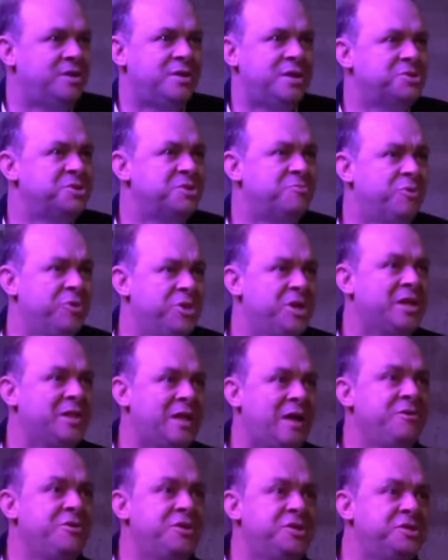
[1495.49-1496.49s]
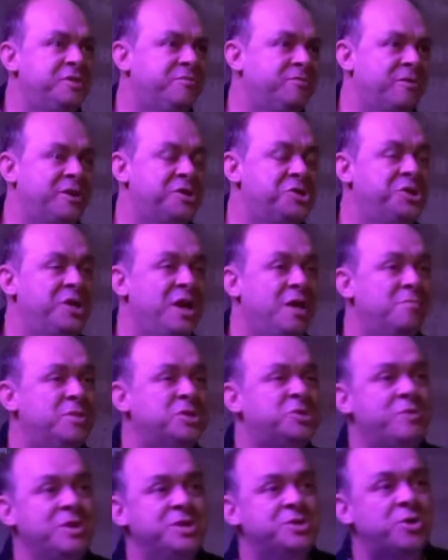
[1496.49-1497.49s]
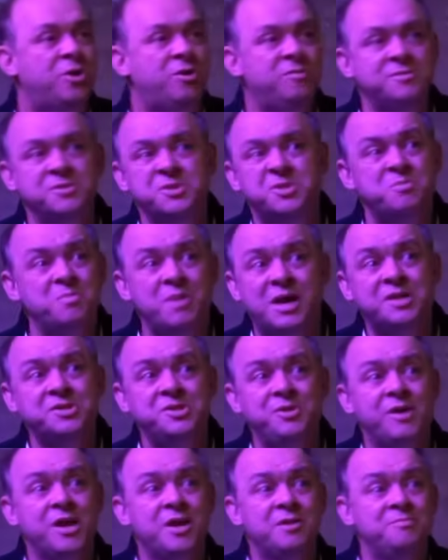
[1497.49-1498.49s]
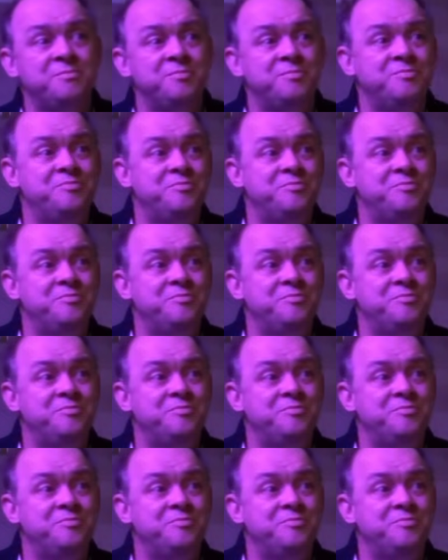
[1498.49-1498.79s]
doesn't really allow you to differentiate between dolphins and bacteria.